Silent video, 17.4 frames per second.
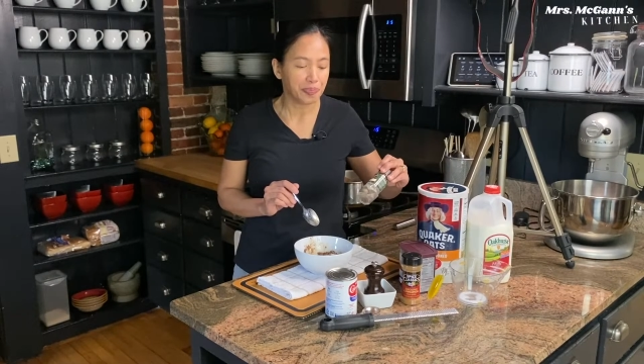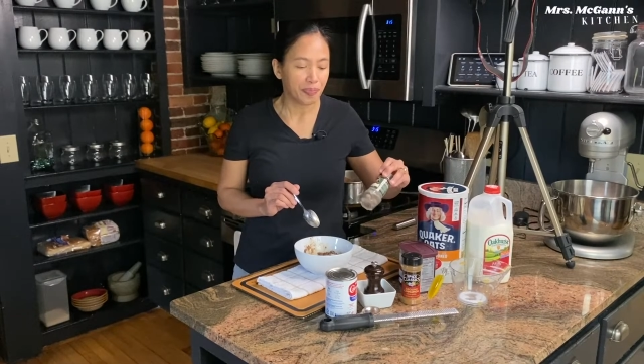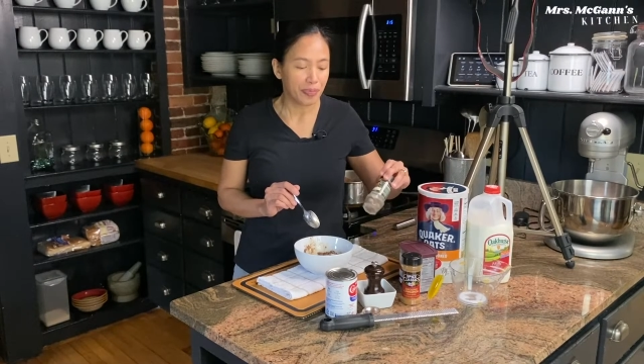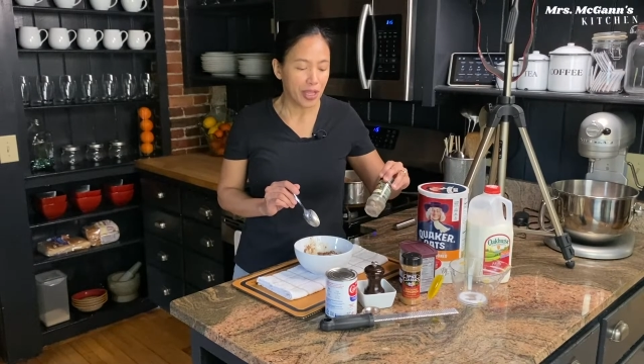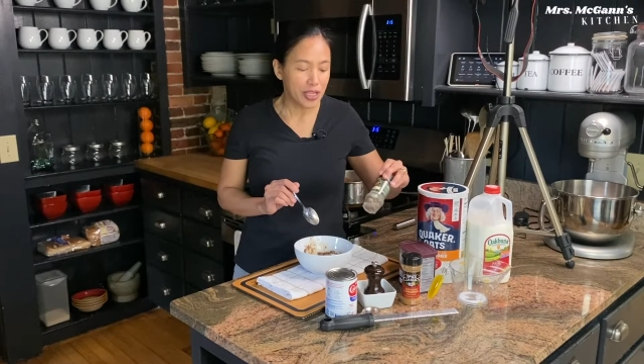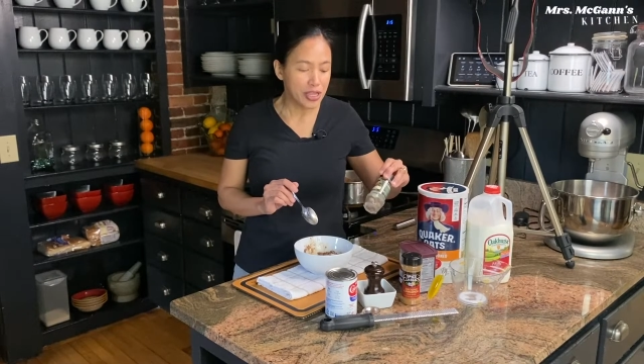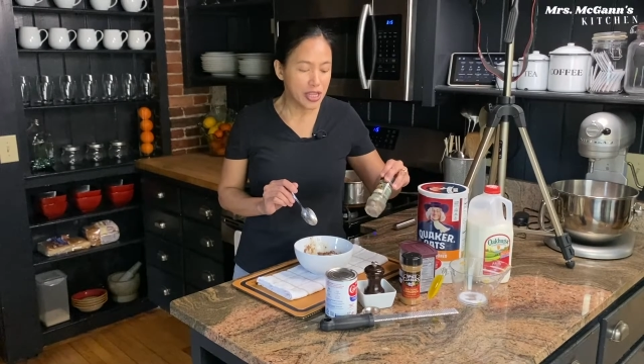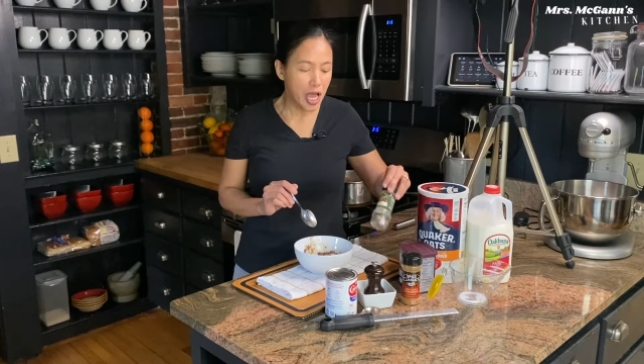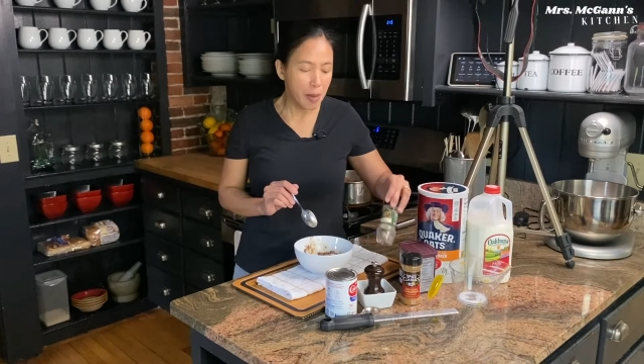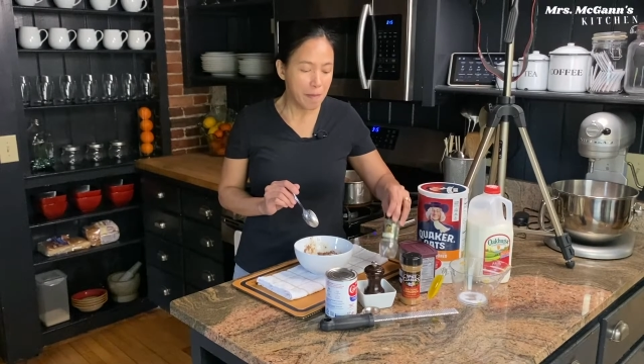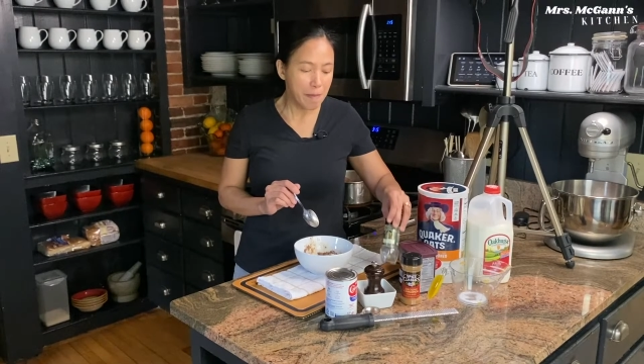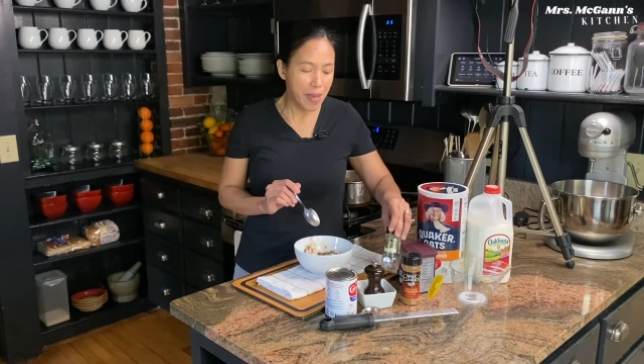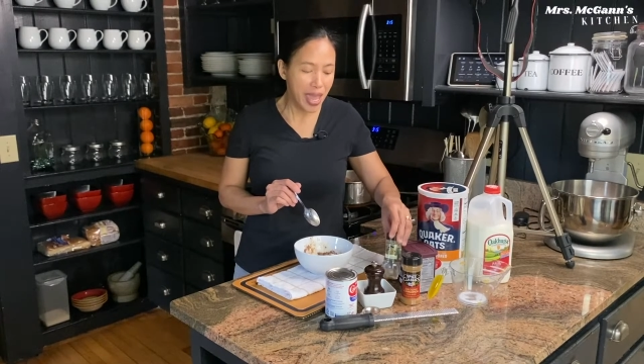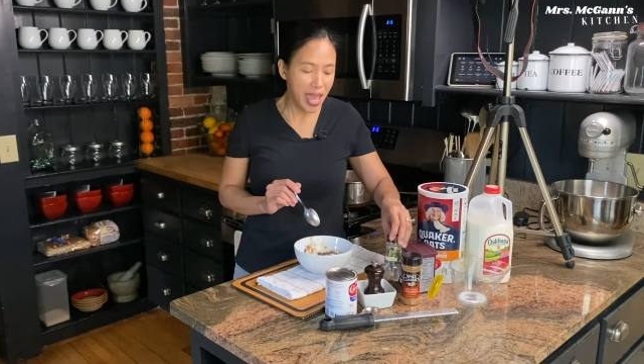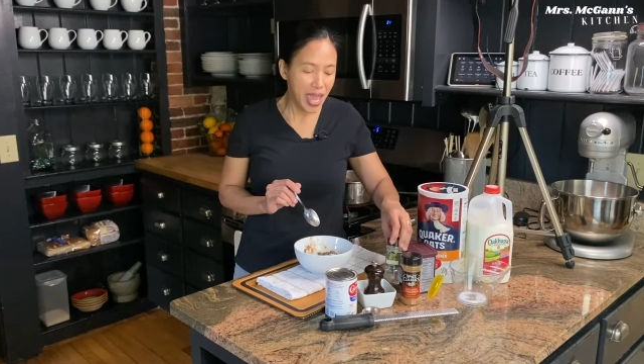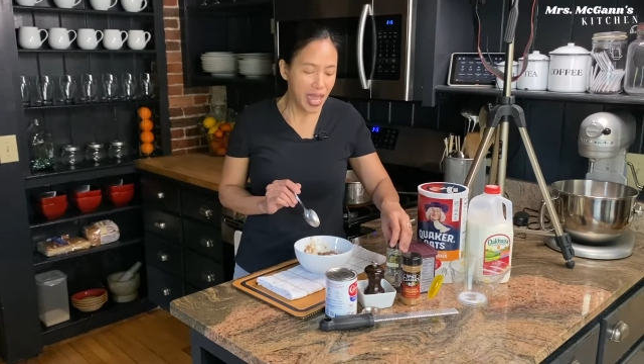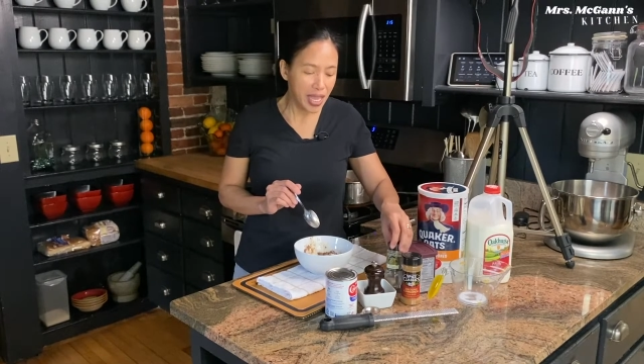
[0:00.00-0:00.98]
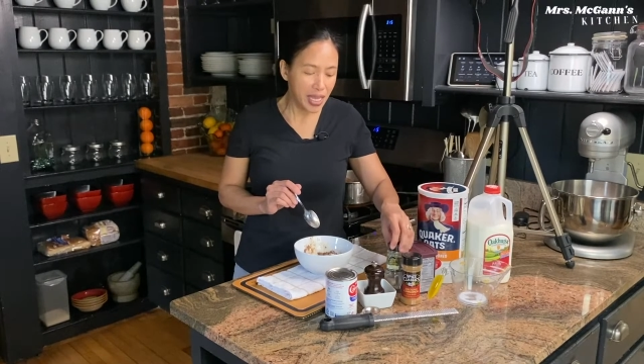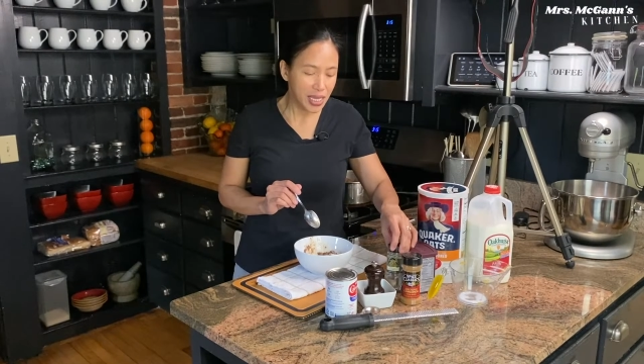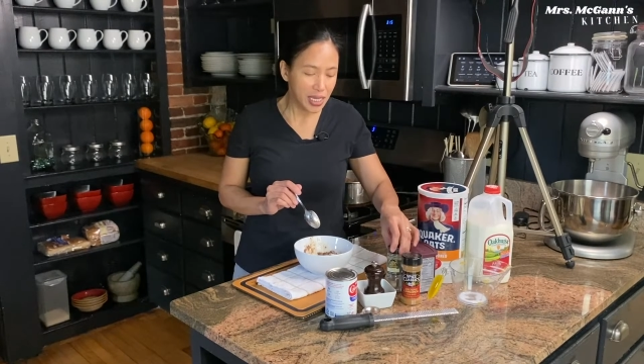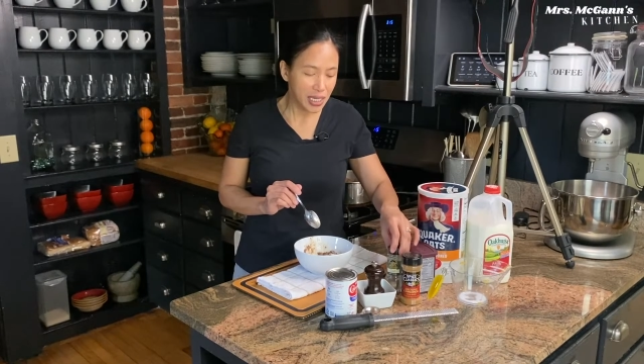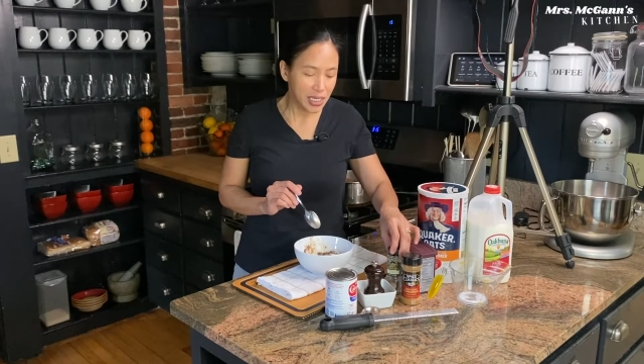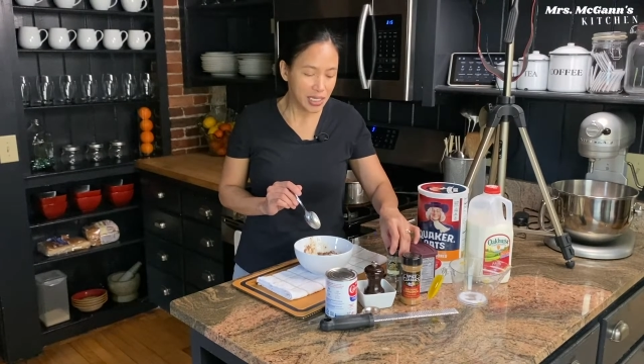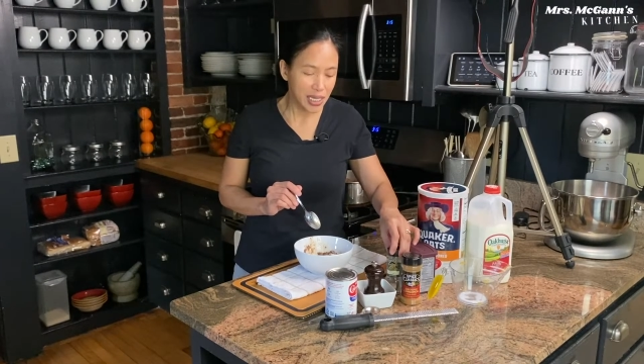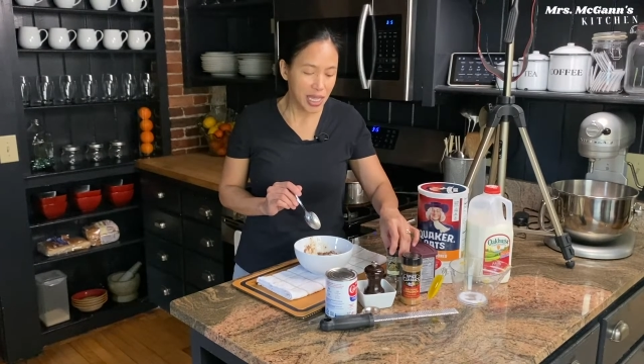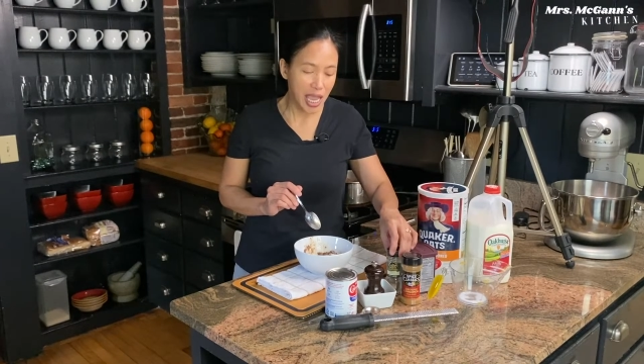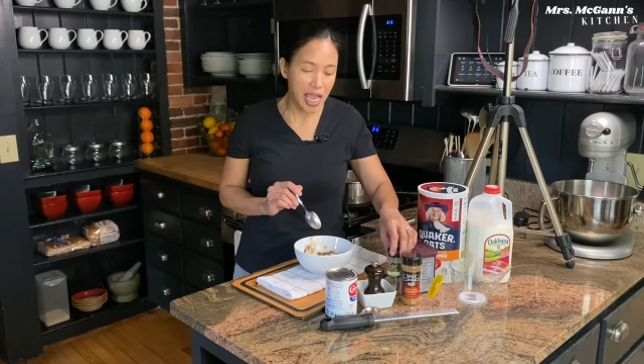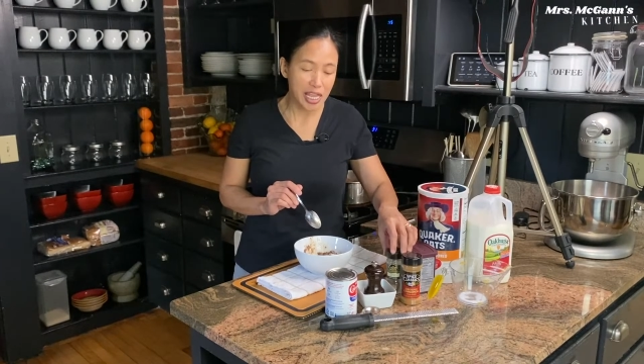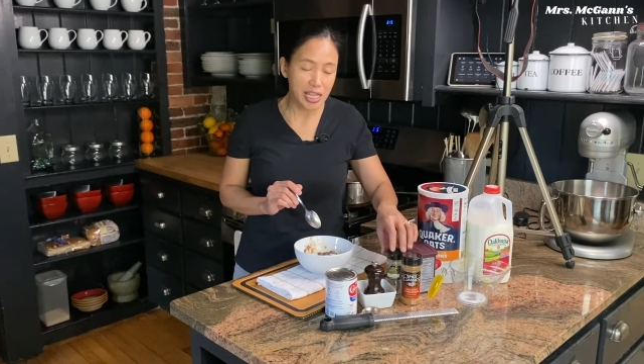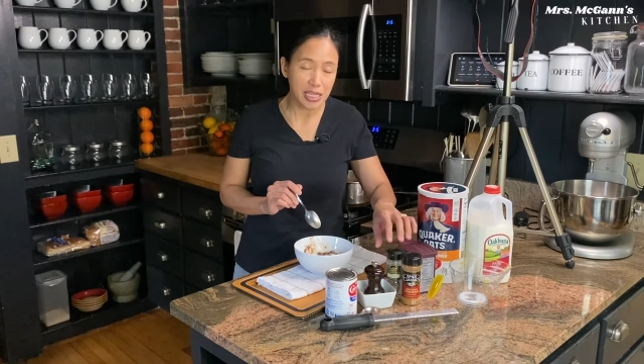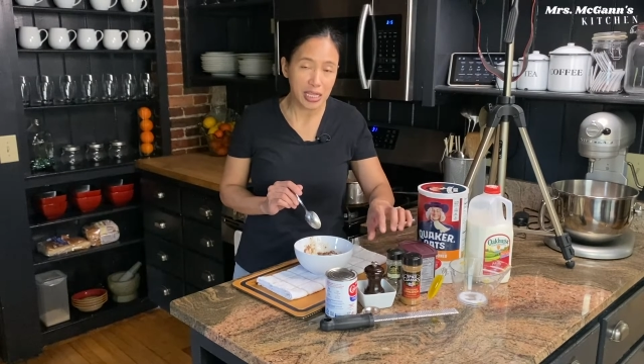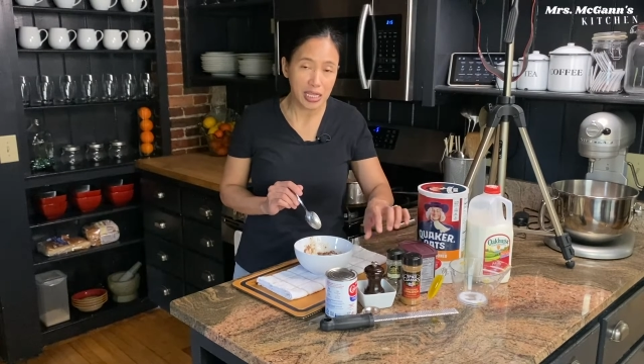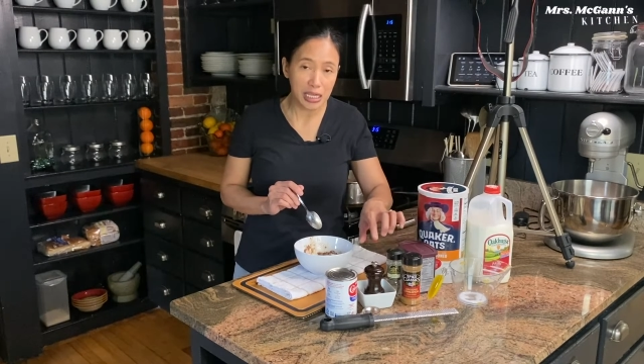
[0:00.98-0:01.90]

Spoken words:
nutmeg and